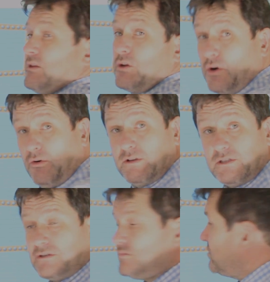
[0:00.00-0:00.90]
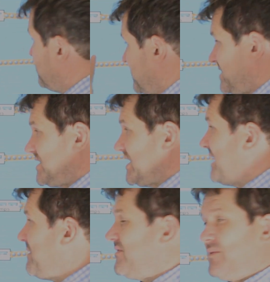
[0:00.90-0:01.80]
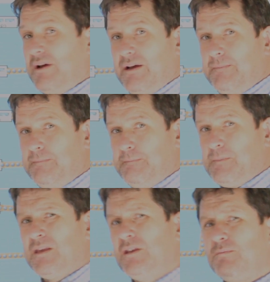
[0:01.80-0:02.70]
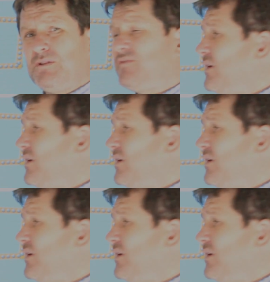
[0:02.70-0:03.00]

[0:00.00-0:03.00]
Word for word: the current would be the same everywhere, but the